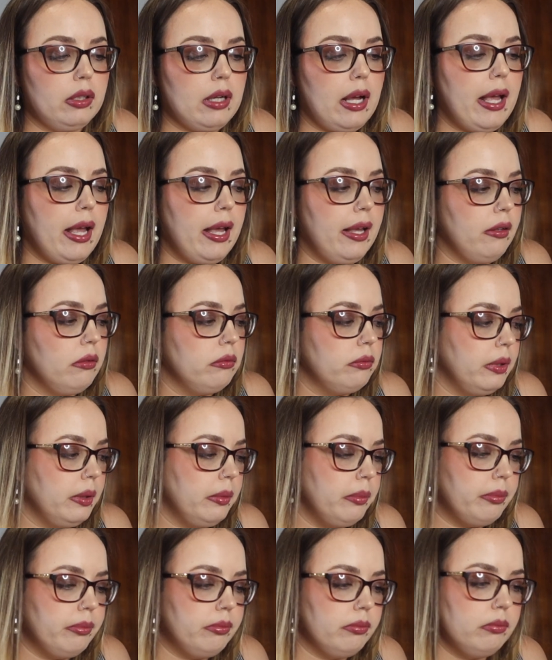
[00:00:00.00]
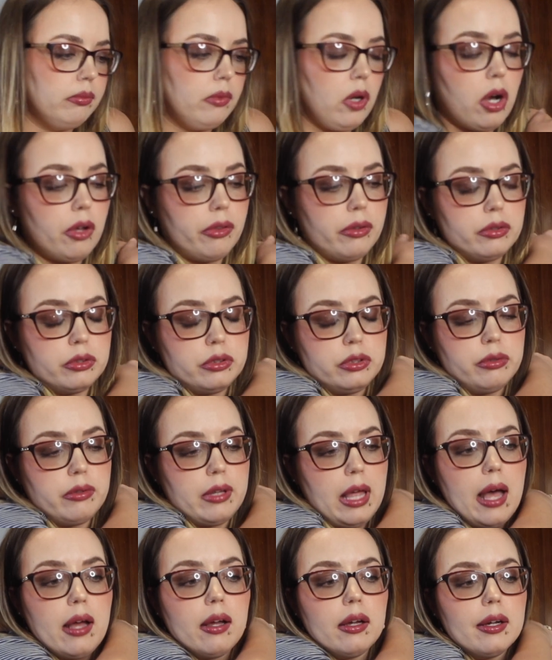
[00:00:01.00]
I hate when authors do
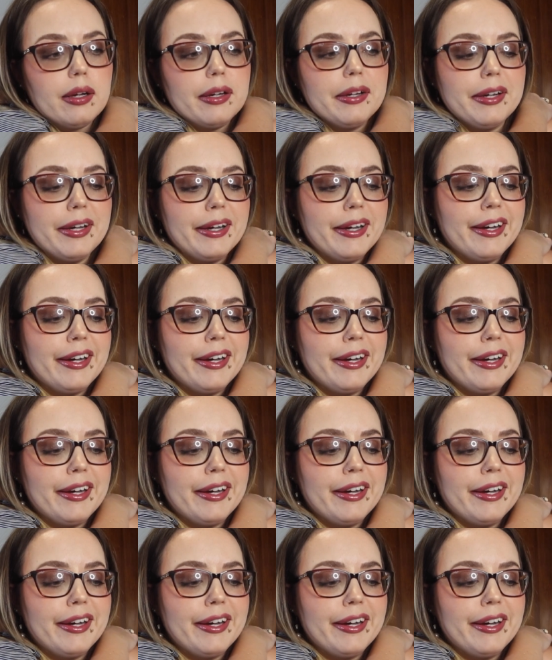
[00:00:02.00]
that.